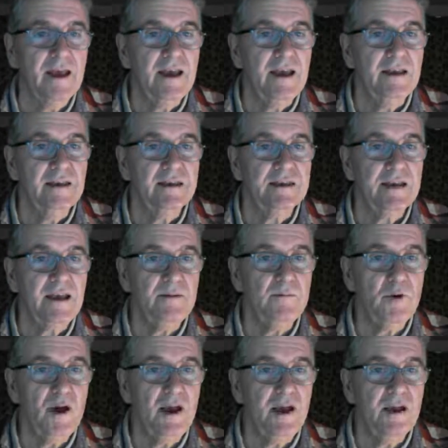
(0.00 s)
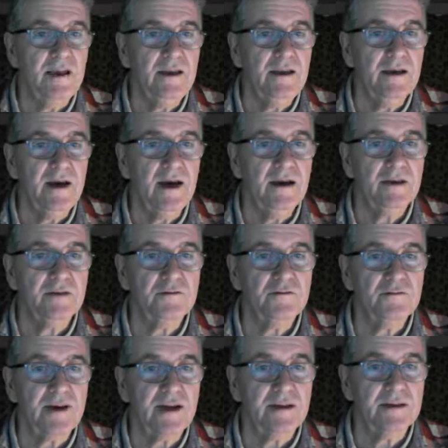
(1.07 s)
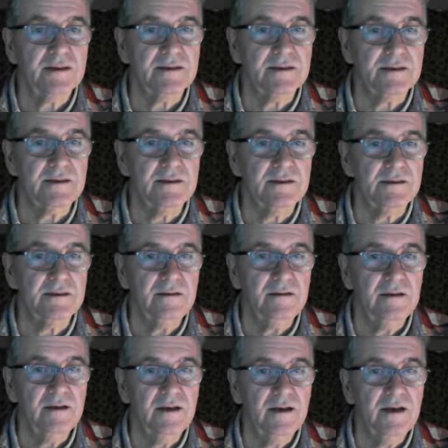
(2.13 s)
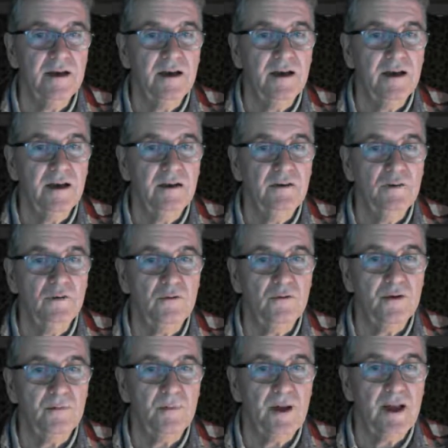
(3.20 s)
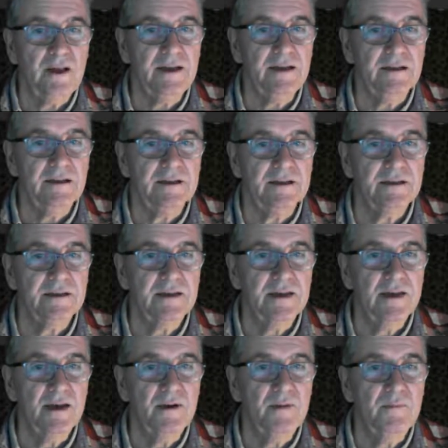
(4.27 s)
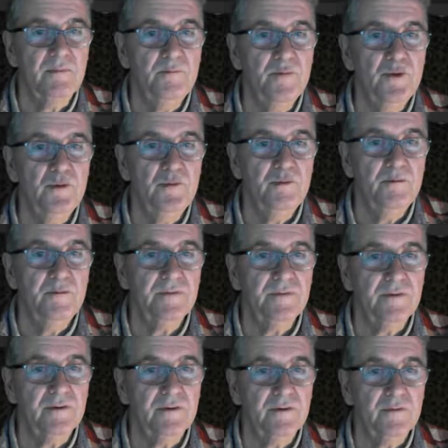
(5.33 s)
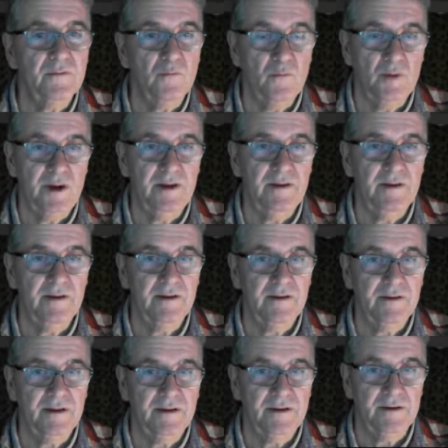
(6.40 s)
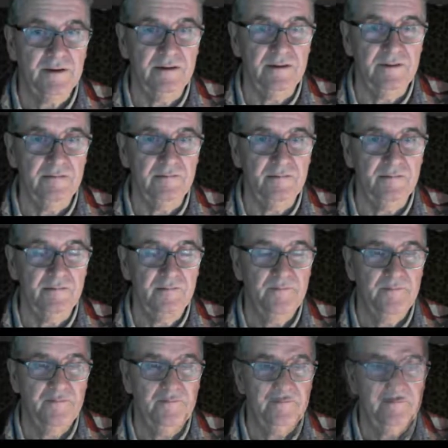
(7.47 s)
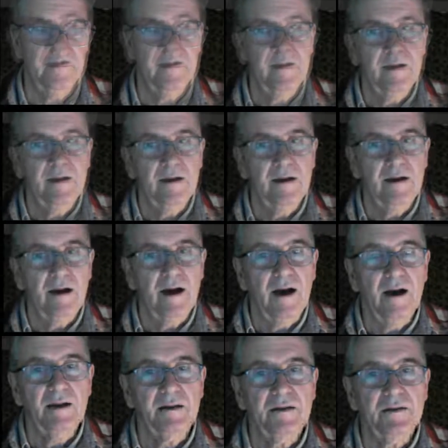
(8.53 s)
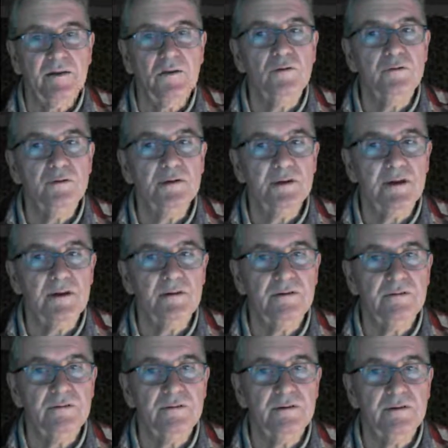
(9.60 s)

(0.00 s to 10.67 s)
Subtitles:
In the same way, I can drag the Sun and all the planets move with the Sun. I can also